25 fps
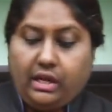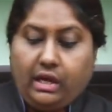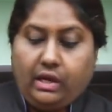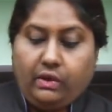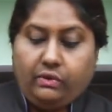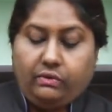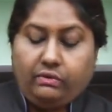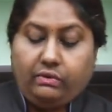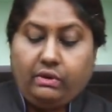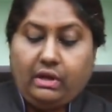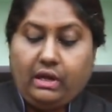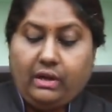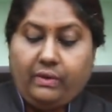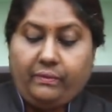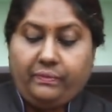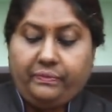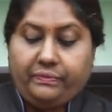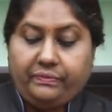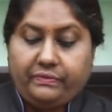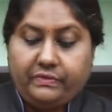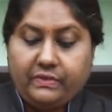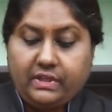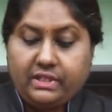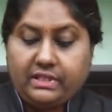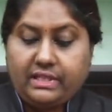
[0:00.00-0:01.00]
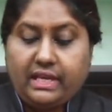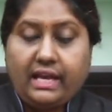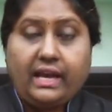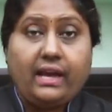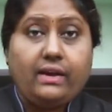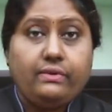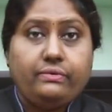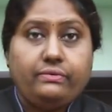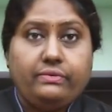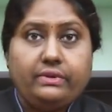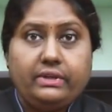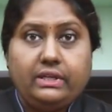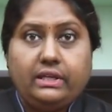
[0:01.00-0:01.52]
Now this I
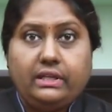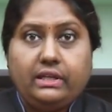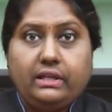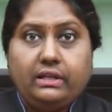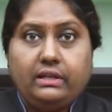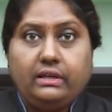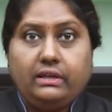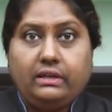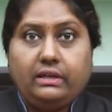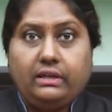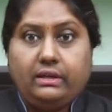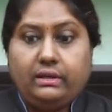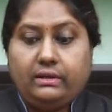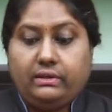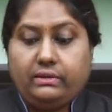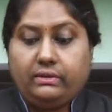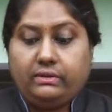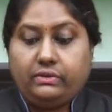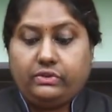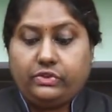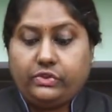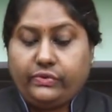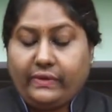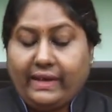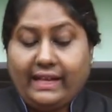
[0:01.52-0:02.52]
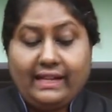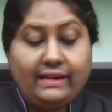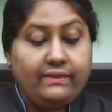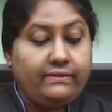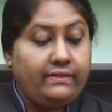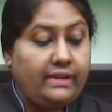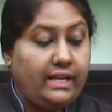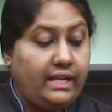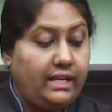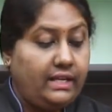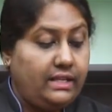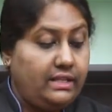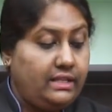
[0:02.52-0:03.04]
have filled
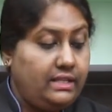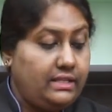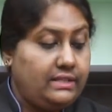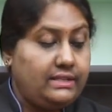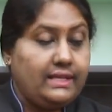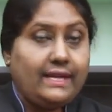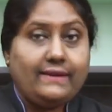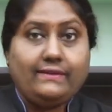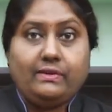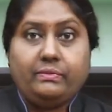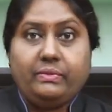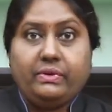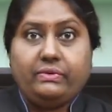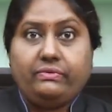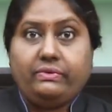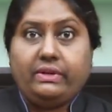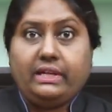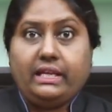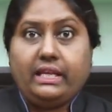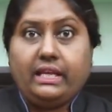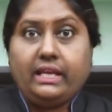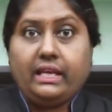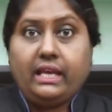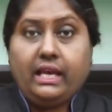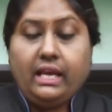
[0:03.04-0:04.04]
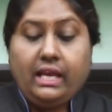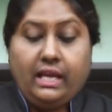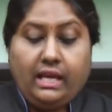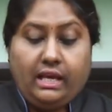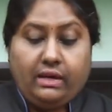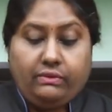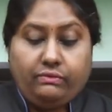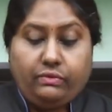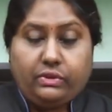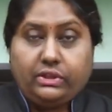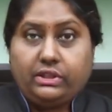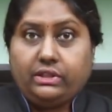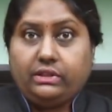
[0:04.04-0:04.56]
12, and this I will be filling
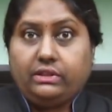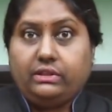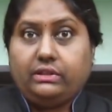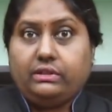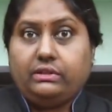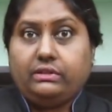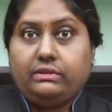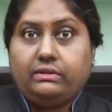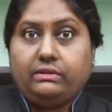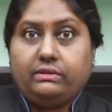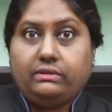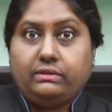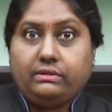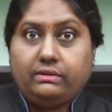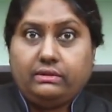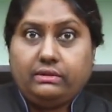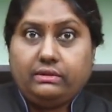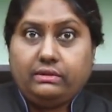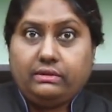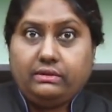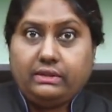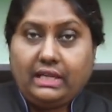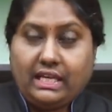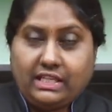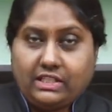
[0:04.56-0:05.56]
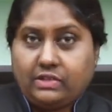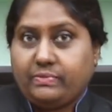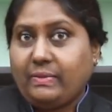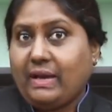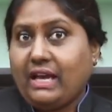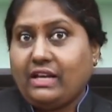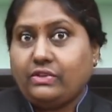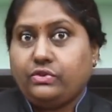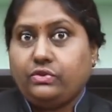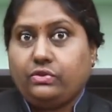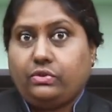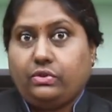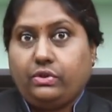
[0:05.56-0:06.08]
for the next
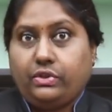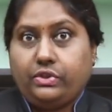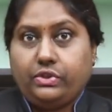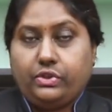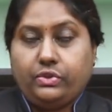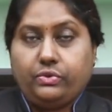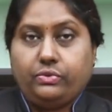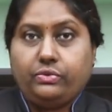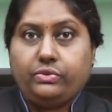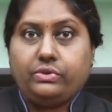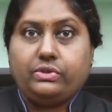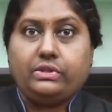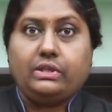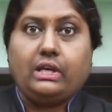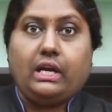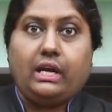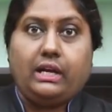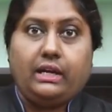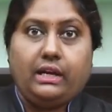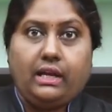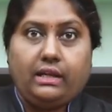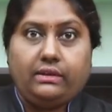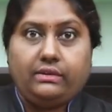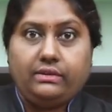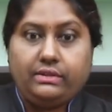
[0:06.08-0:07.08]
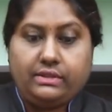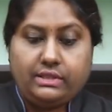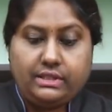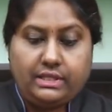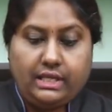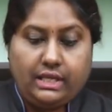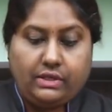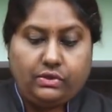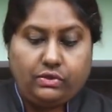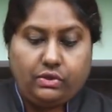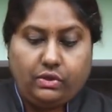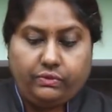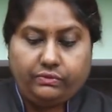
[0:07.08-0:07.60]
batch, or use another
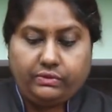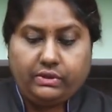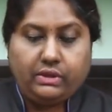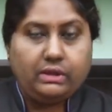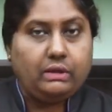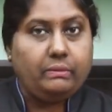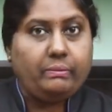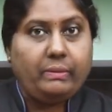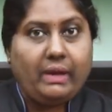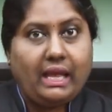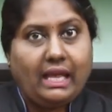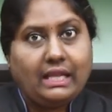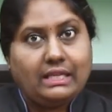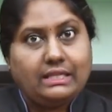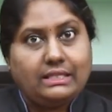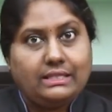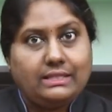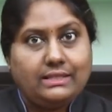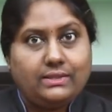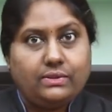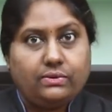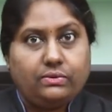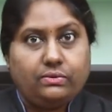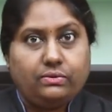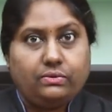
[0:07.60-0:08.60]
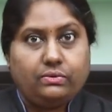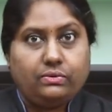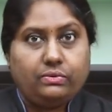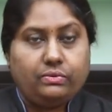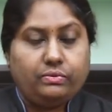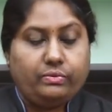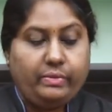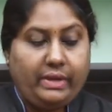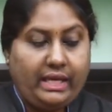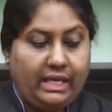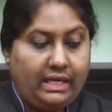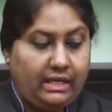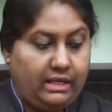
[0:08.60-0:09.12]
set of the pans to
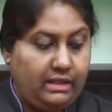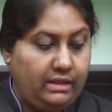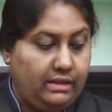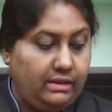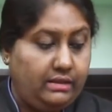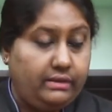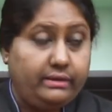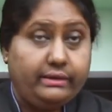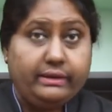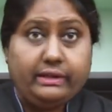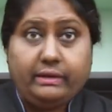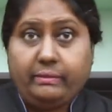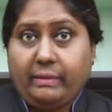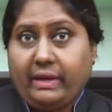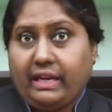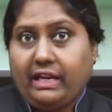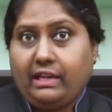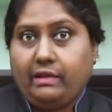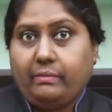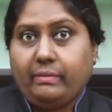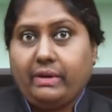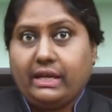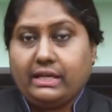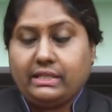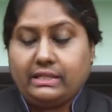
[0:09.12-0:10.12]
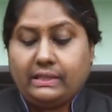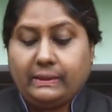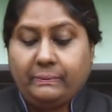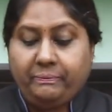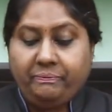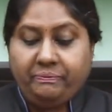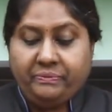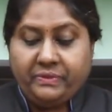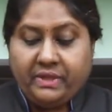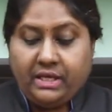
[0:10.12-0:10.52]
bake the remaining batter.